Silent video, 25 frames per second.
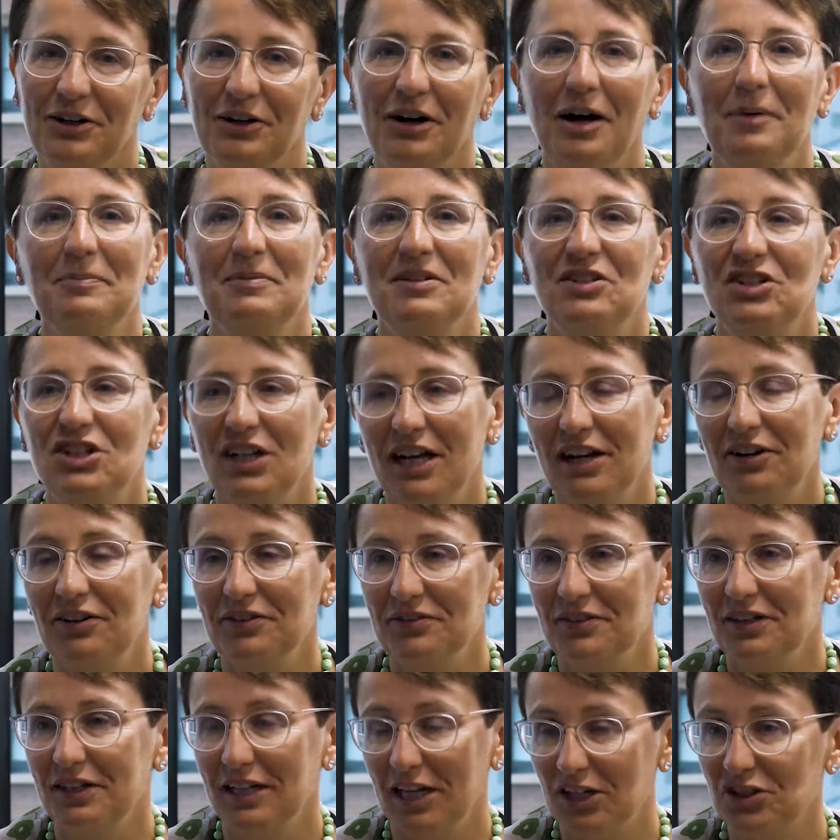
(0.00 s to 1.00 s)
So I'm Chair
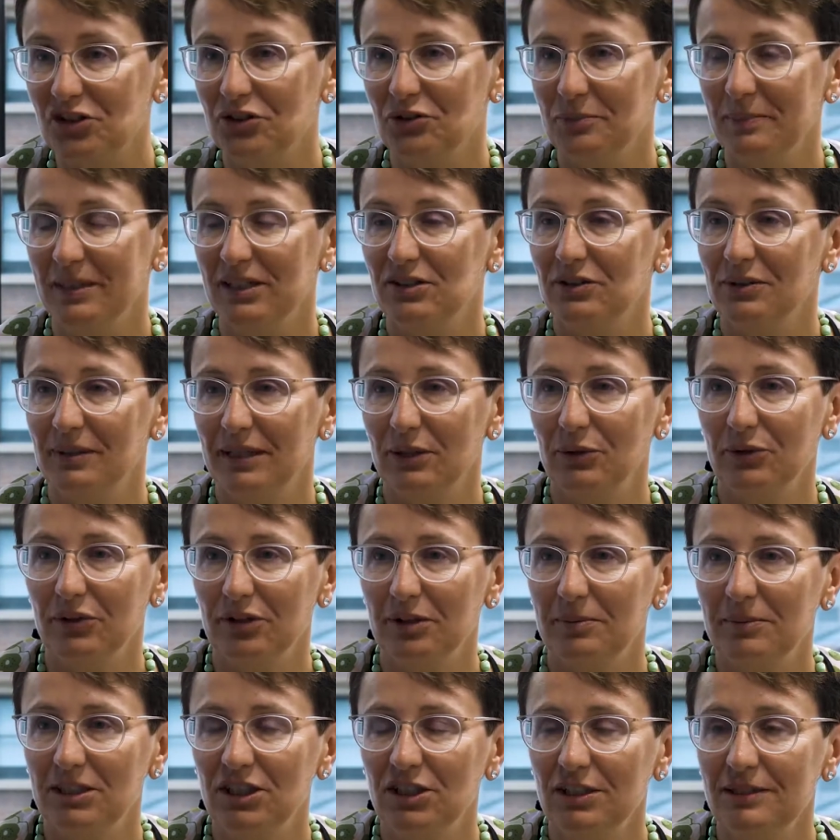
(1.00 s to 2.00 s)
of the National Mental Health
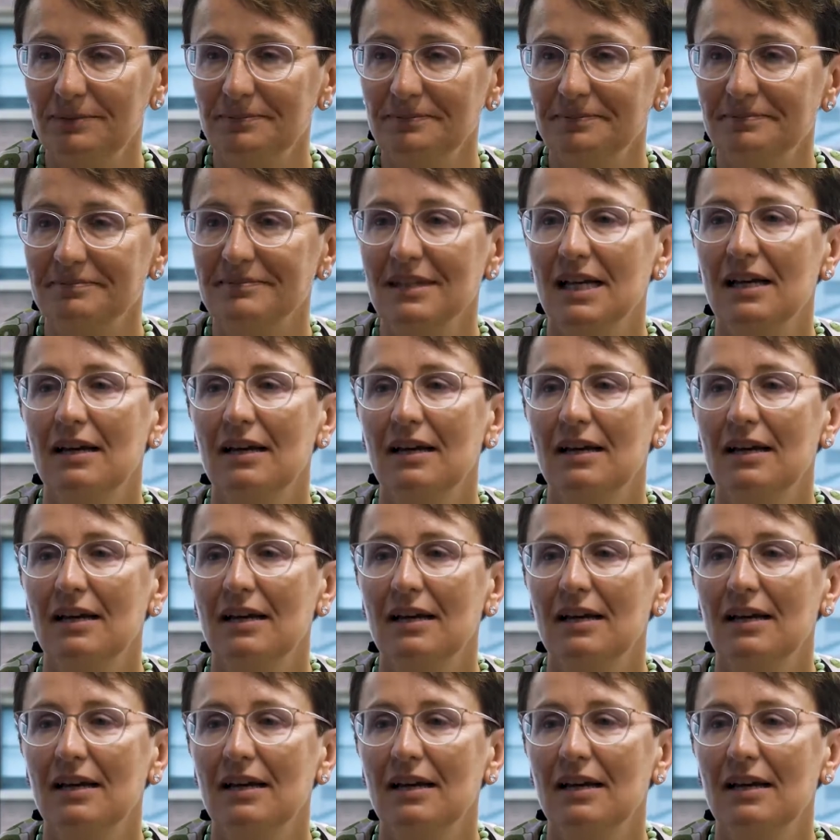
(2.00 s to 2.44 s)
Commission.